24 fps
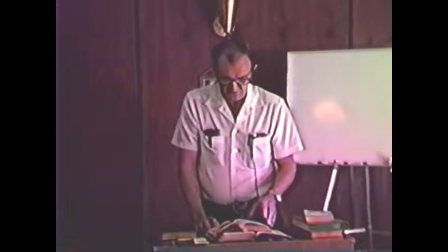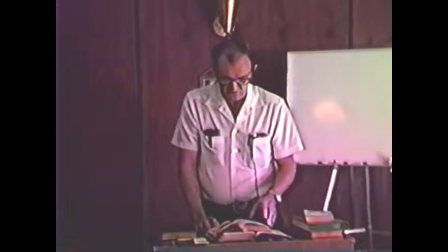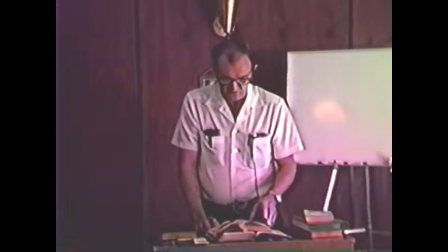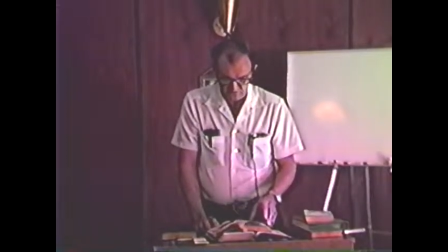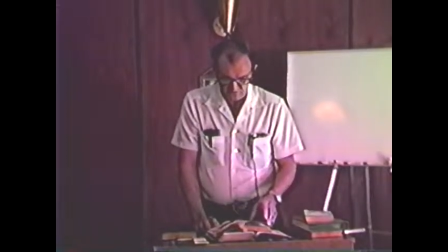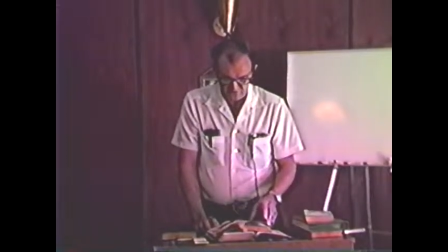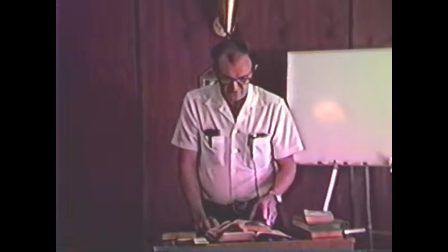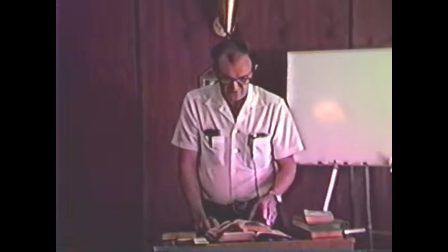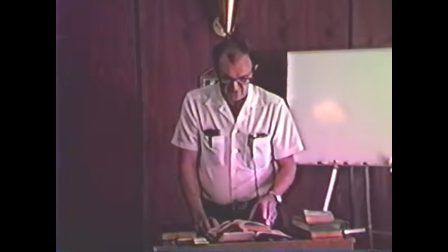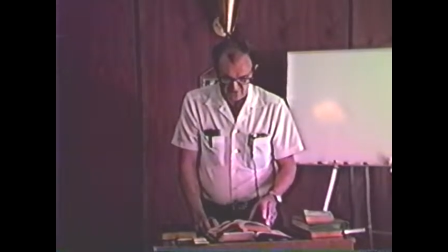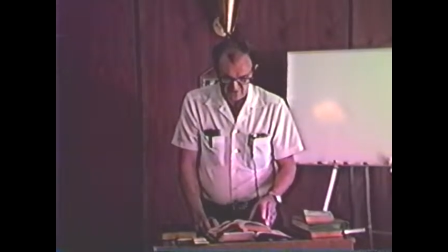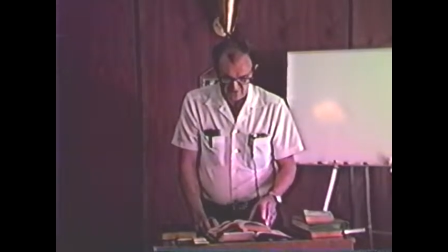
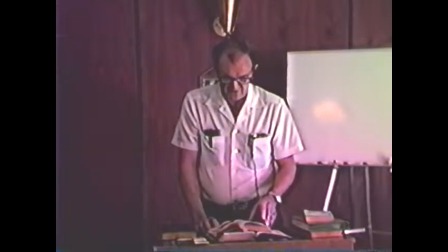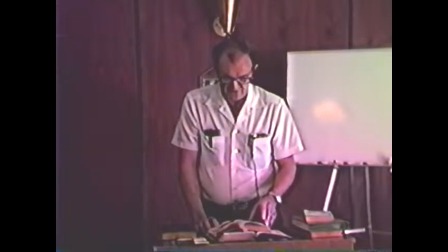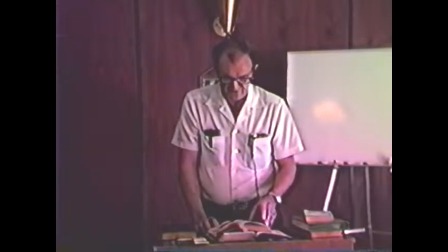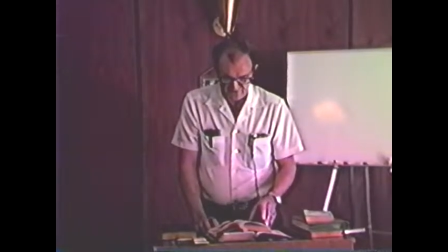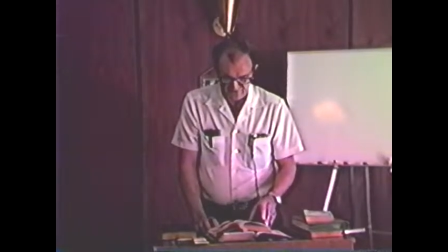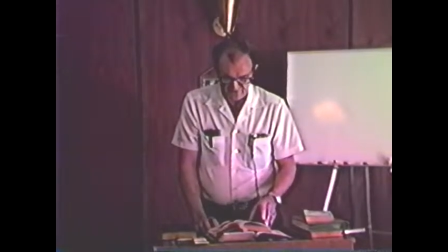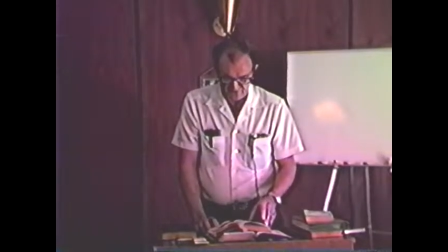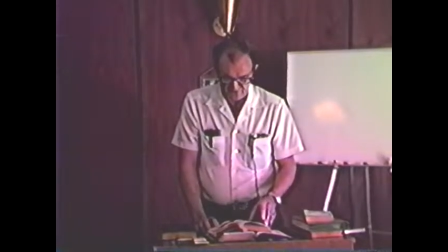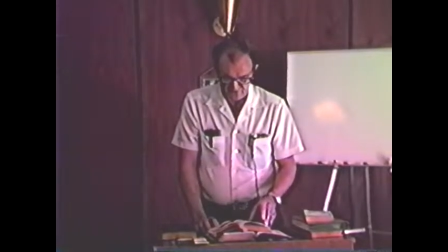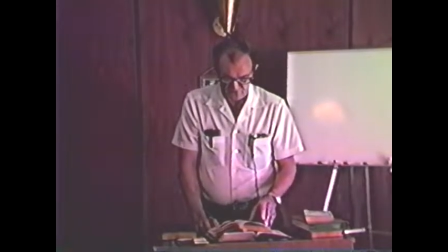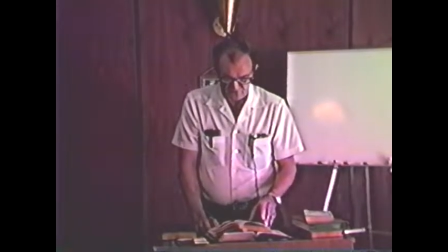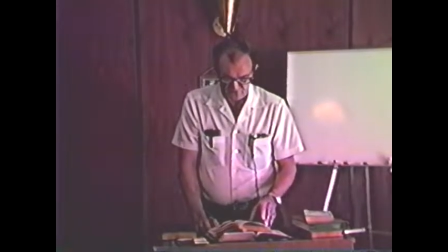relate it
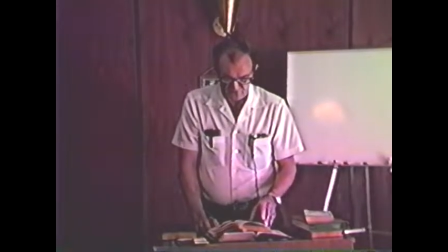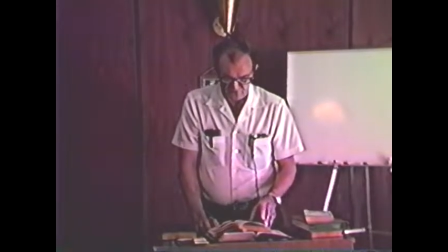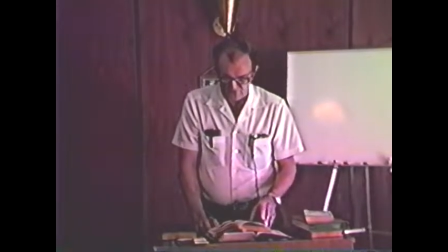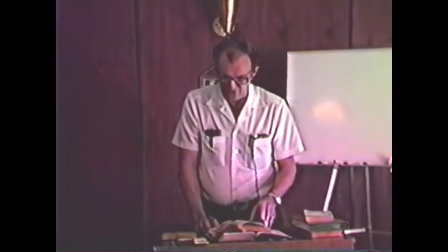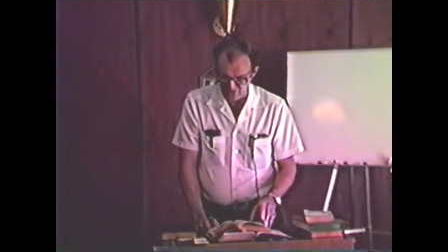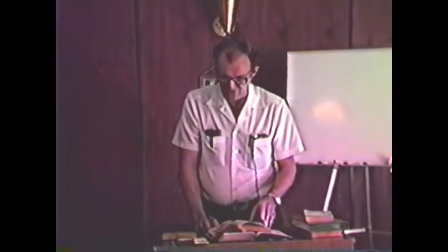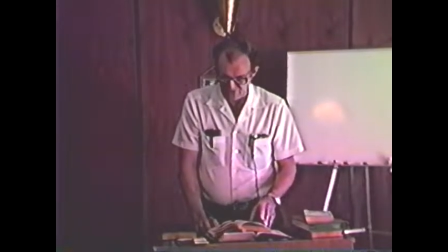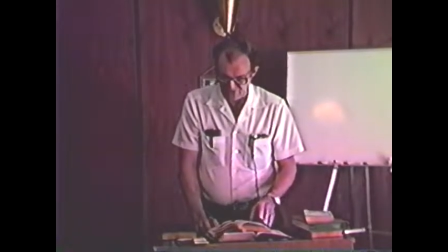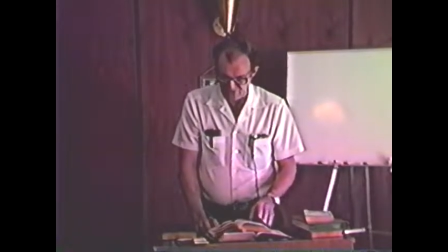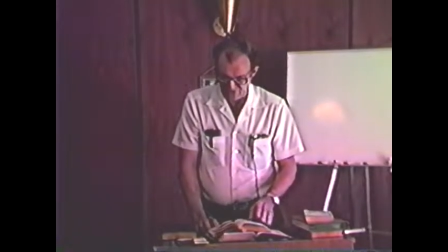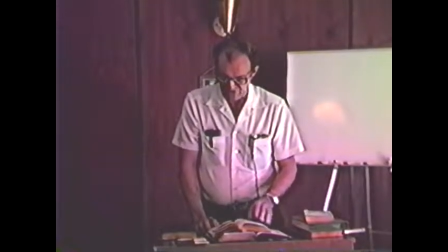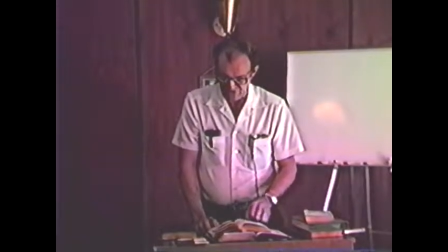instead to
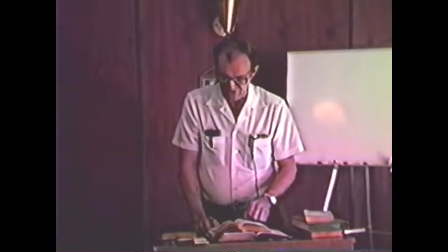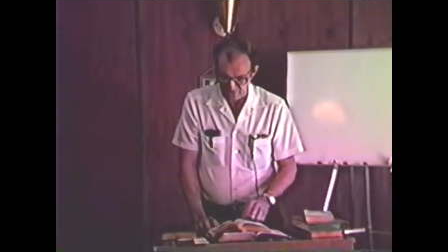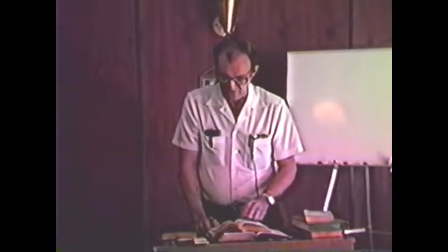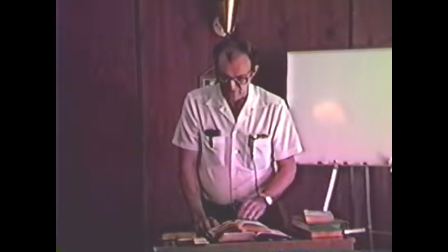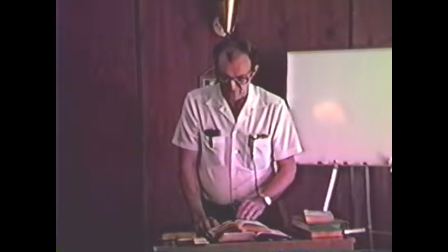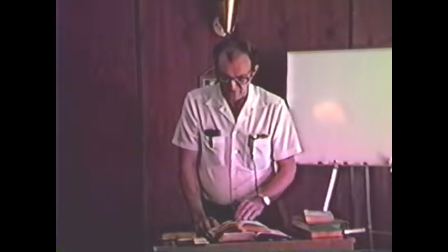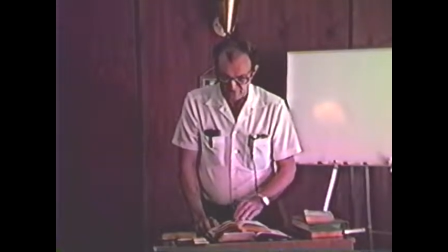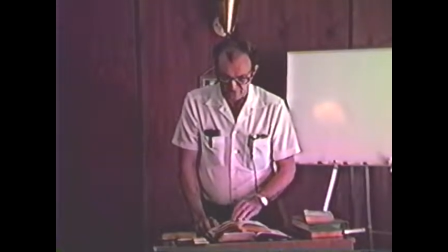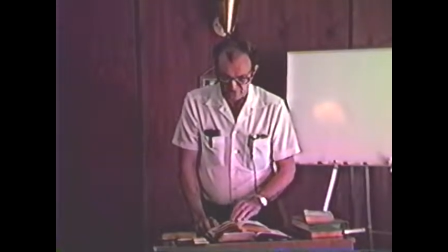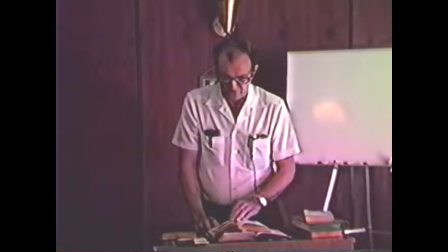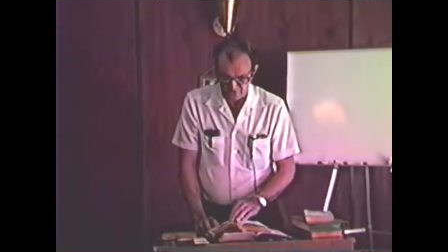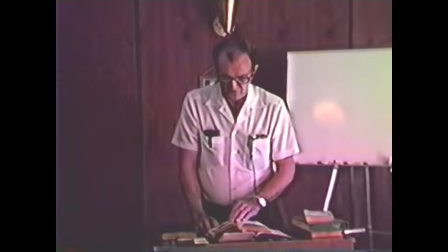Christ's
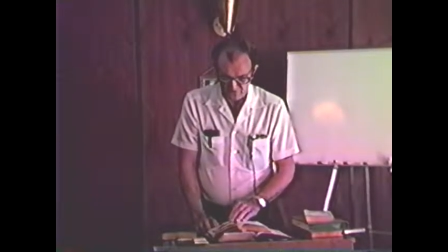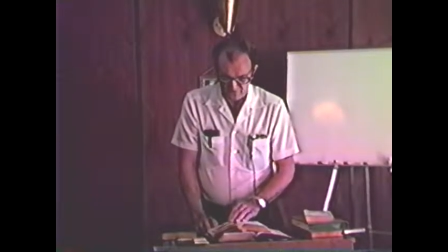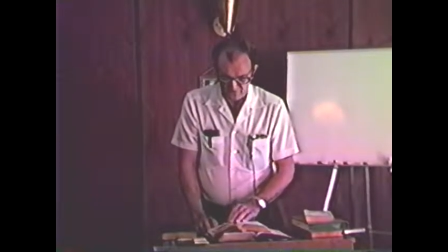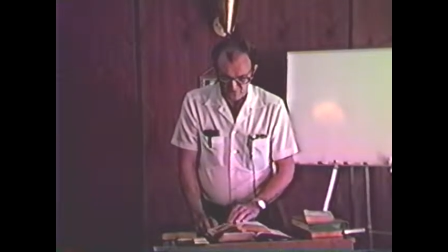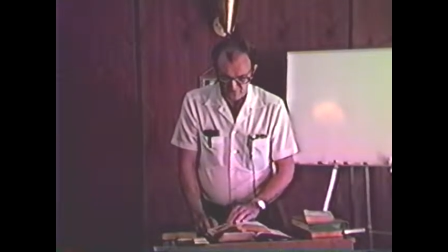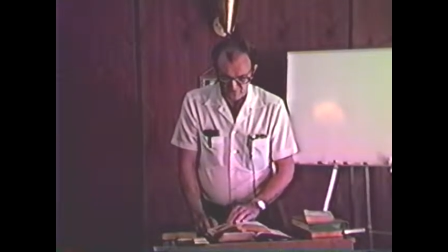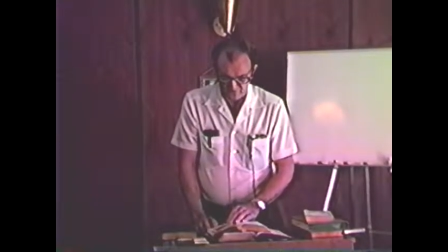experience, we'll